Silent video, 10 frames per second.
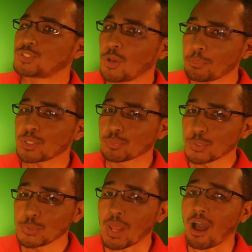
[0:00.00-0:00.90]
Don't be
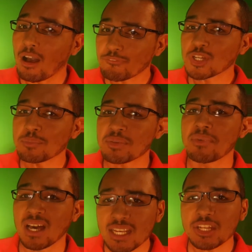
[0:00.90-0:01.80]
rude. Offer him some
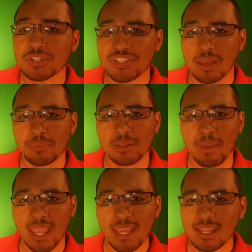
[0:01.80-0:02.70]
honey or something,
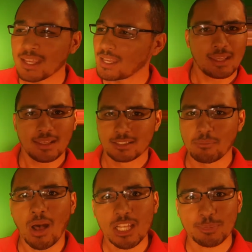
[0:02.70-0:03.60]
man. Some
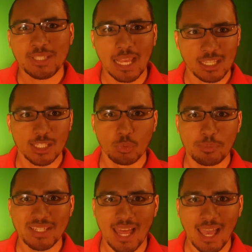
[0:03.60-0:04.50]
hospitality would be